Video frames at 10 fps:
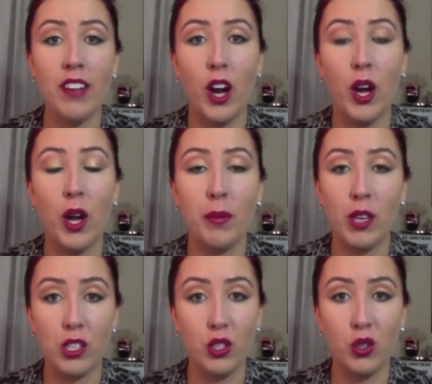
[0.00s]
I hope you
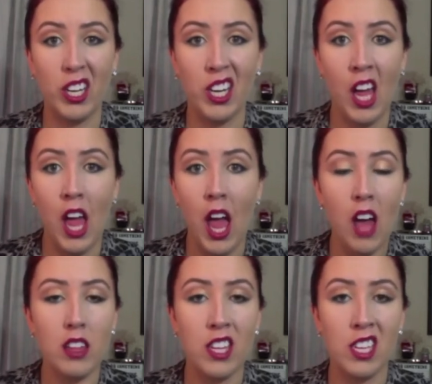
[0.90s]
enjoyed
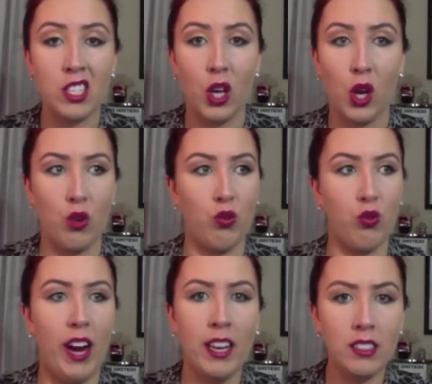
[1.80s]
this
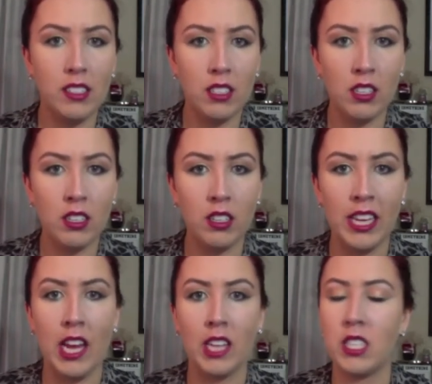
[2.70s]
greatly
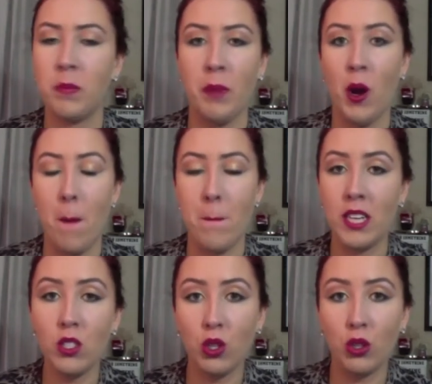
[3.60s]

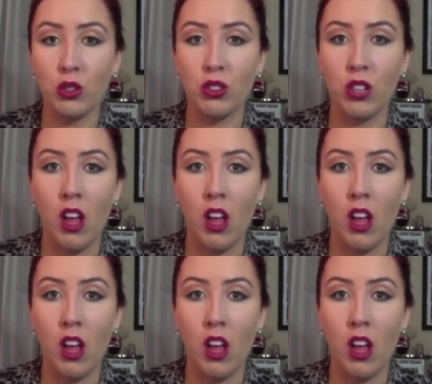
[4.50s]
experimental